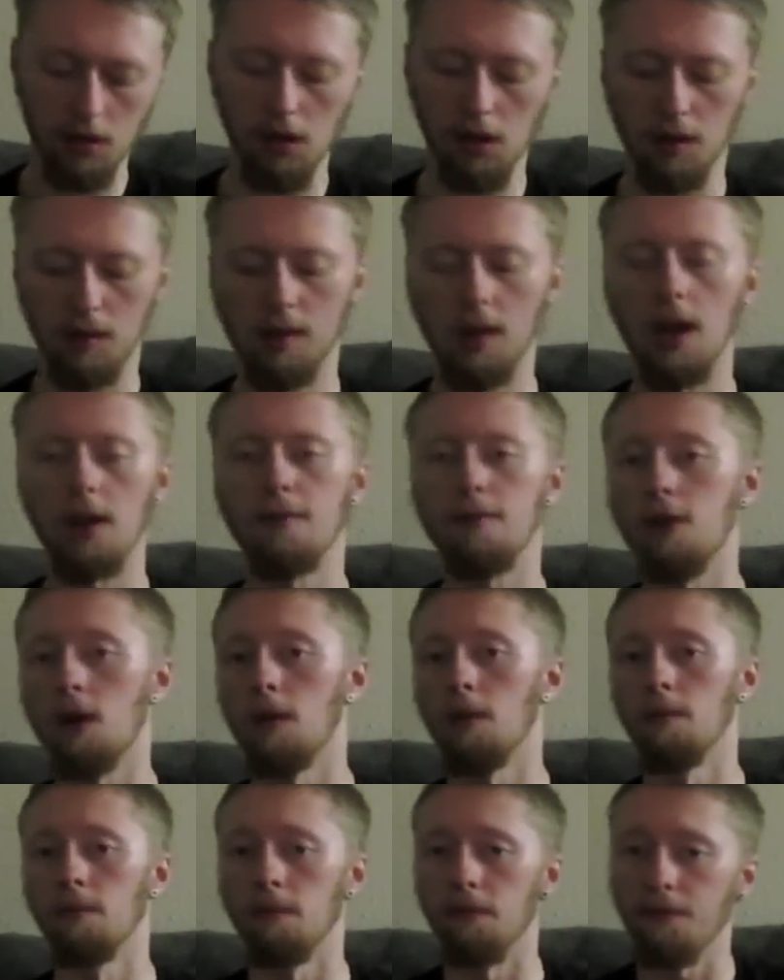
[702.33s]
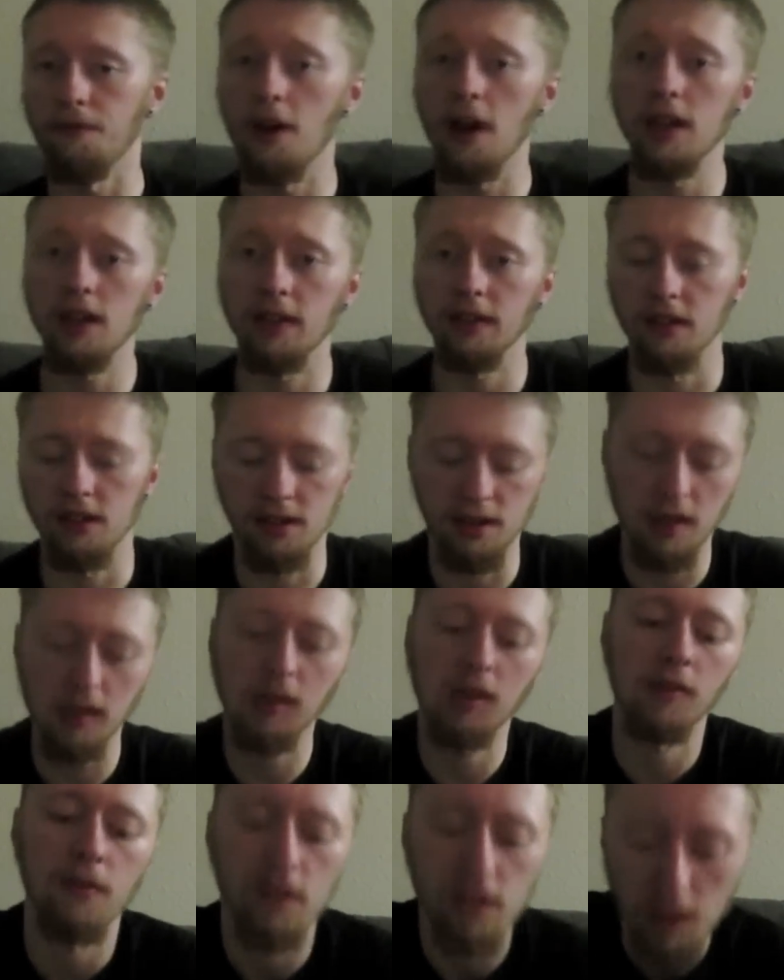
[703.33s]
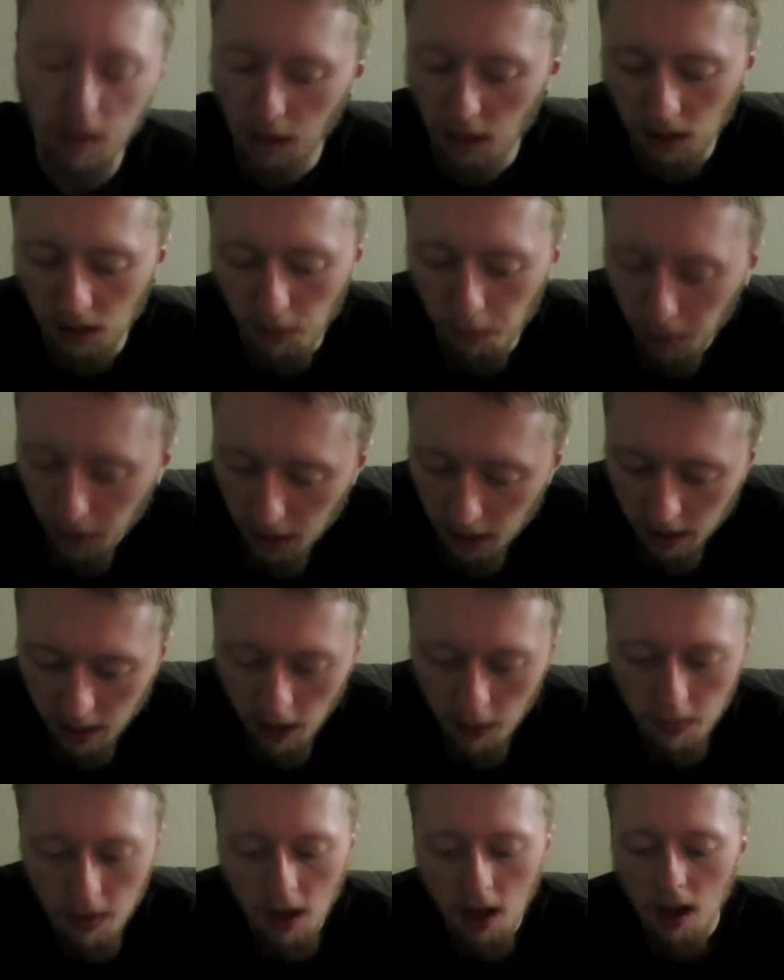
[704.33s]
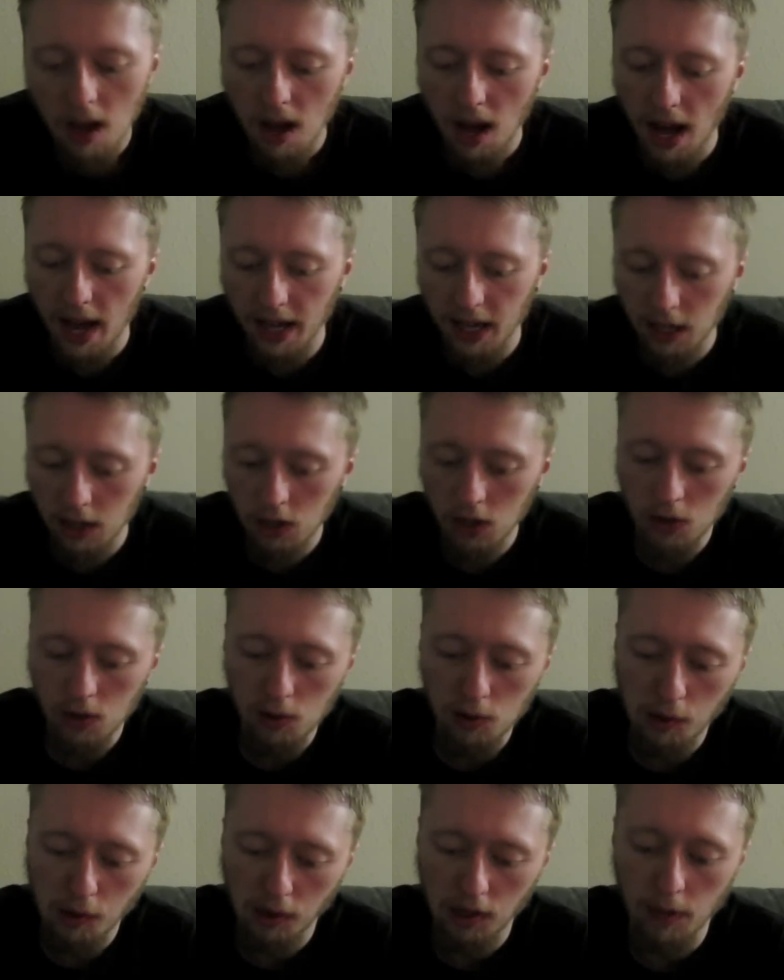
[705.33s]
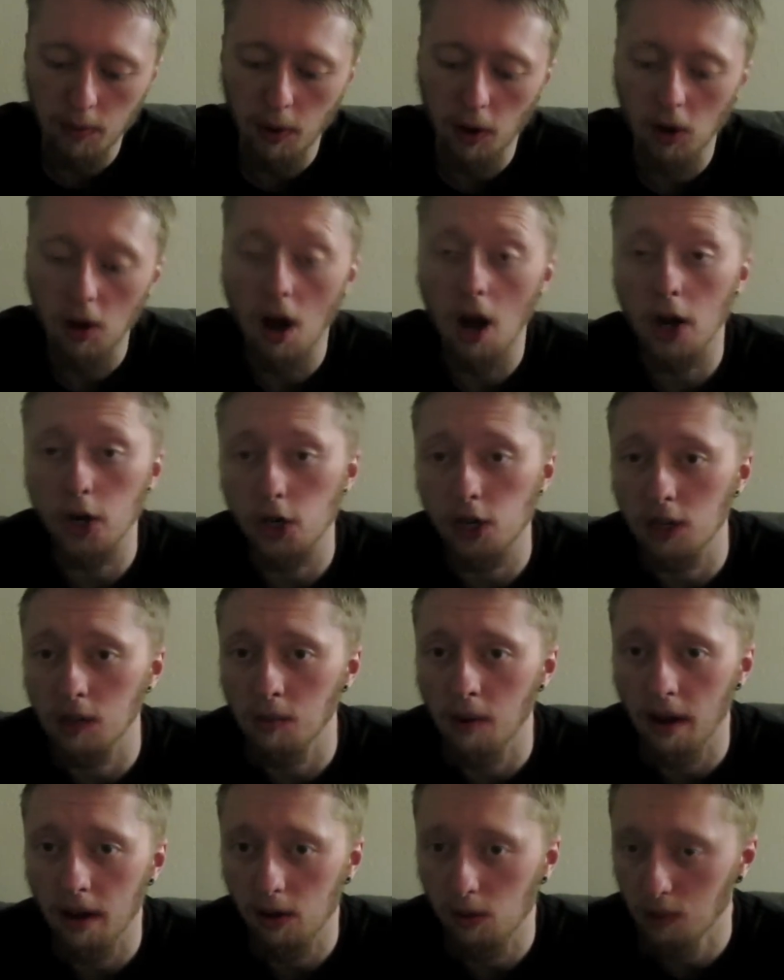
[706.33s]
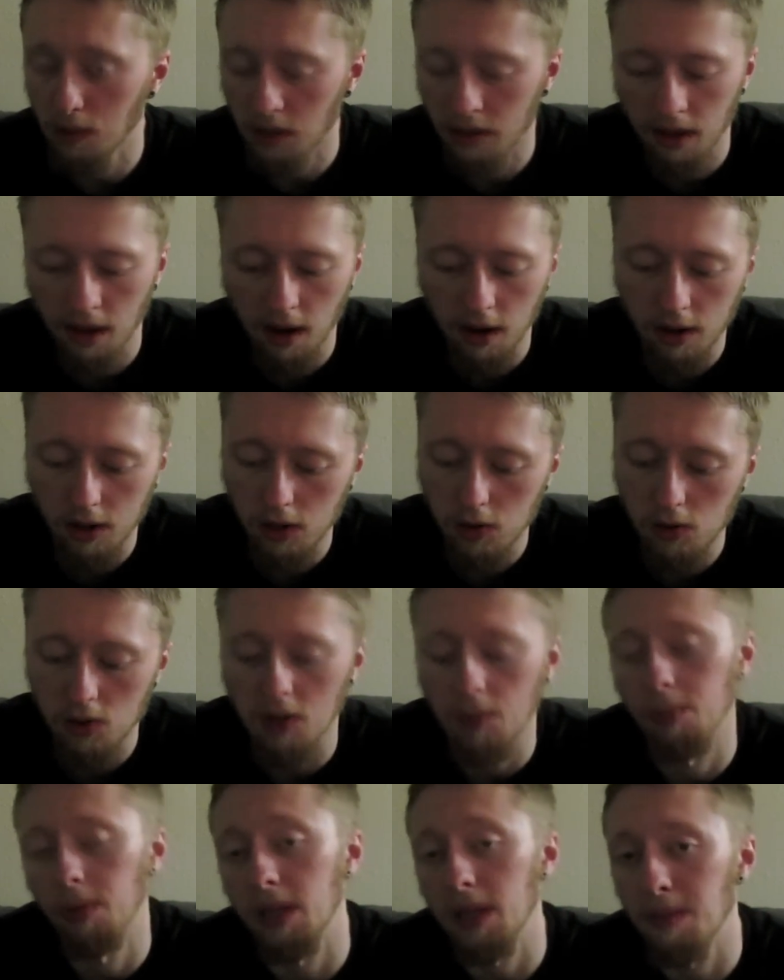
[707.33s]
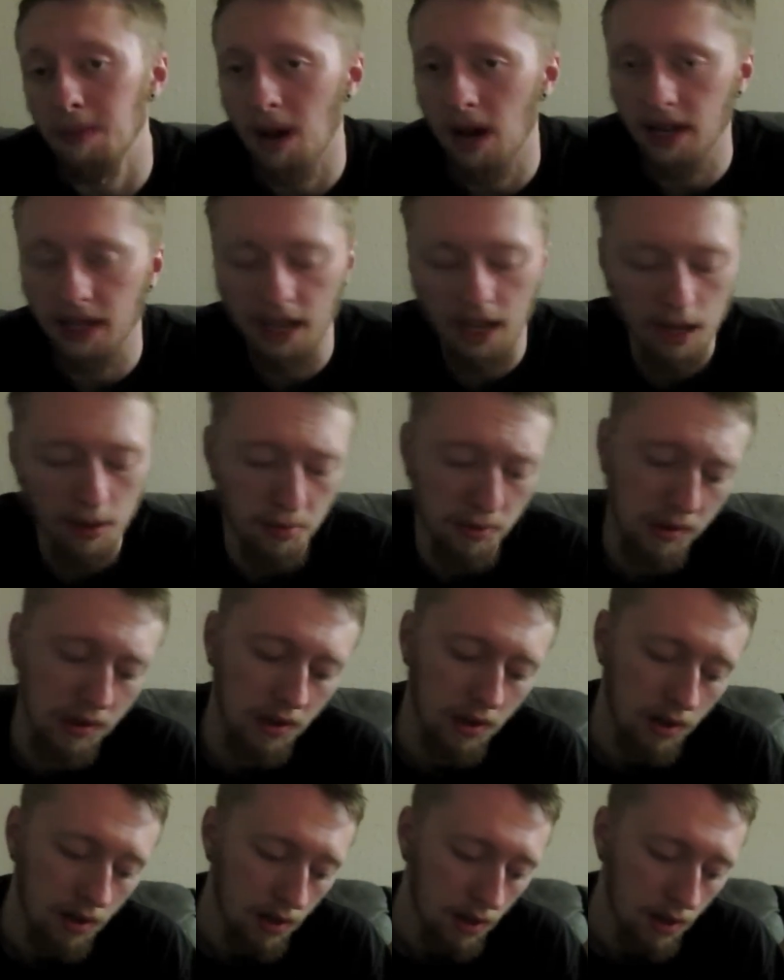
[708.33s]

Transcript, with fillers: aside from finding the discs for these and completing them, I can use the precautions manuals in there to complete my games.